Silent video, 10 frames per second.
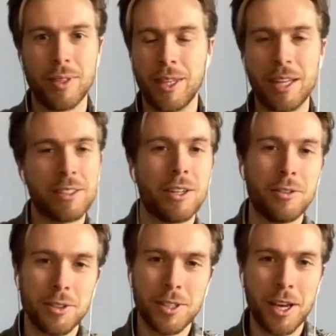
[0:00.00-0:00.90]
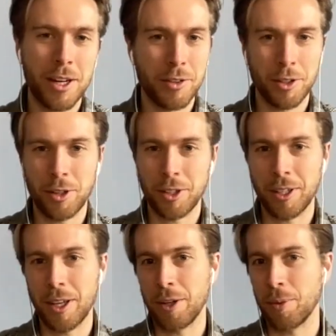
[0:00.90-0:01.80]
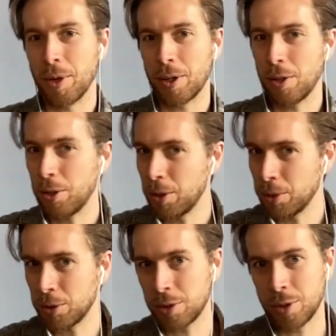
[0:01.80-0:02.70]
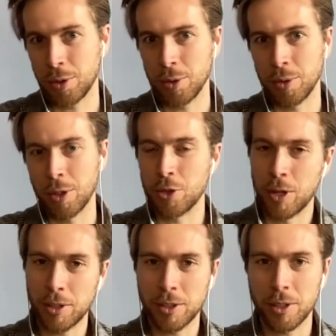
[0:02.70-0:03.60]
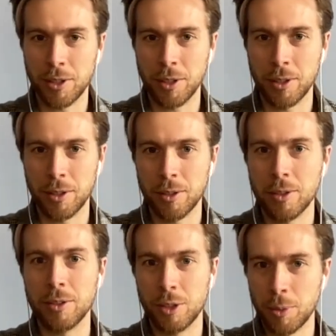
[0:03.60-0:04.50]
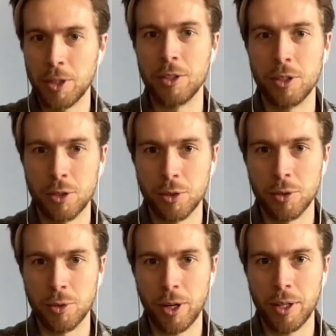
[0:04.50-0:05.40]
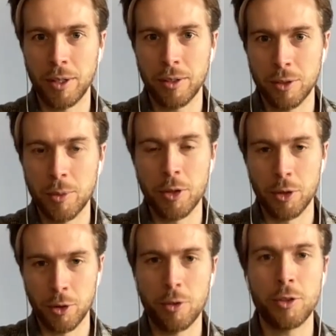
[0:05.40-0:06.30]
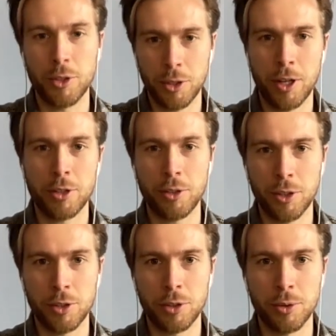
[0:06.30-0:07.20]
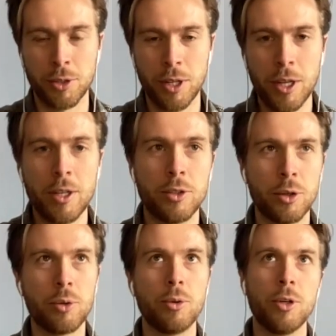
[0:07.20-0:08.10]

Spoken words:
that stuff is not even going to get anywhere close to addressing some of these issues, right? Some of the neurophysiological issues. So,